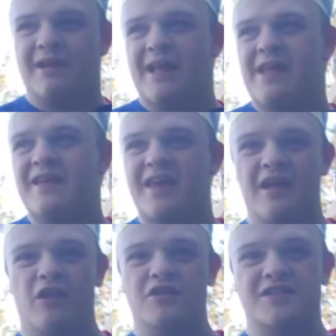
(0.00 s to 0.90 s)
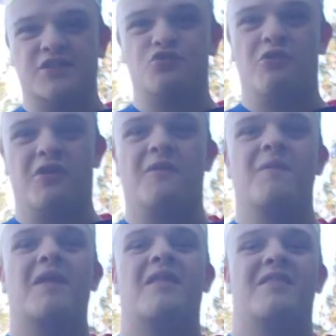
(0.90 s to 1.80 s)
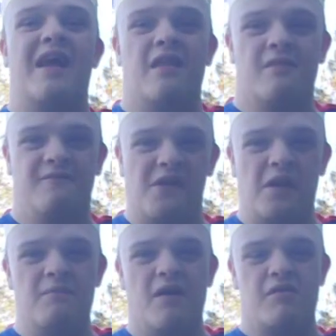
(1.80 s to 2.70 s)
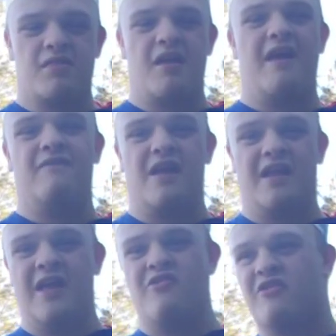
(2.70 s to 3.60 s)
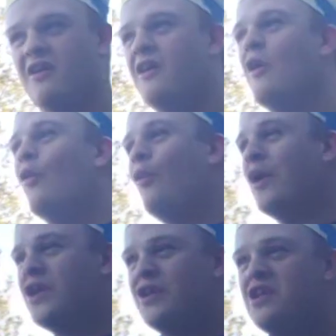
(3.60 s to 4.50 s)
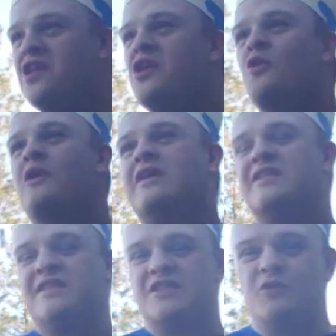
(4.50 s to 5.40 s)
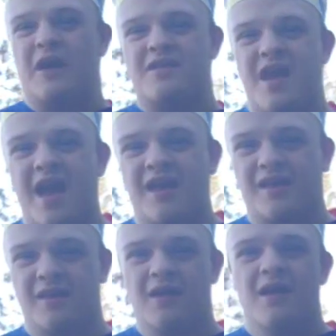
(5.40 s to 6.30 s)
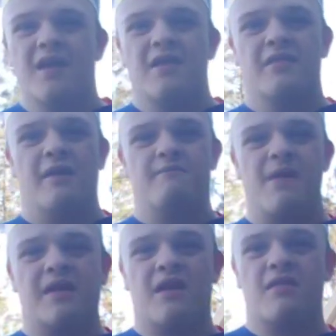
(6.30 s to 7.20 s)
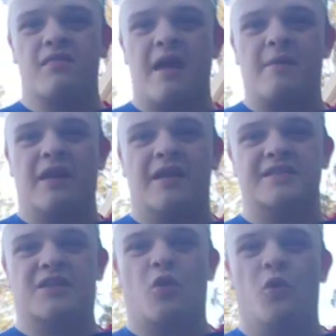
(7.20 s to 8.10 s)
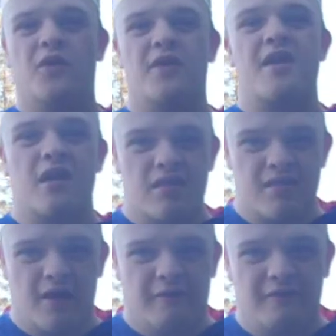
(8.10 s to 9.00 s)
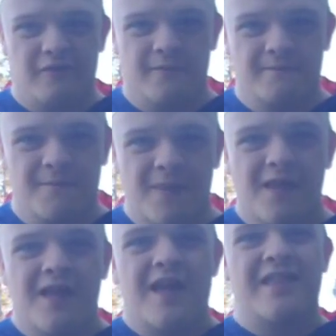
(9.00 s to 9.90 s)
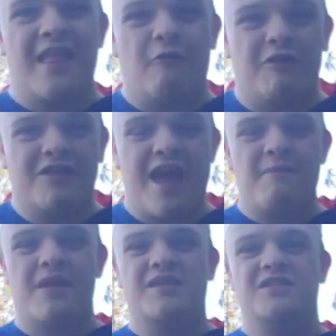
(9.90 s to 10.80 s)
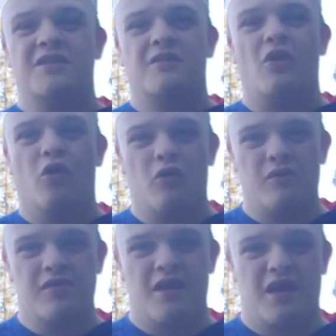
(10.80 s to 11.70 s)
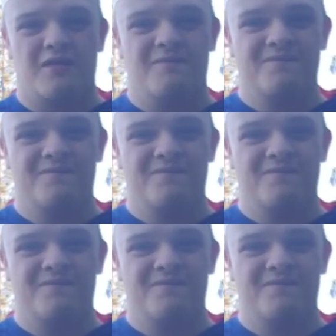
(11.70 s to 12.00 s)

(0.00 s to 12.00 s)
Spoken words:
Planet Killer Destroyer. That is the final boss of that area. What you need to do is to attack the mecha stabilized core itself. And that will damage the whole thing.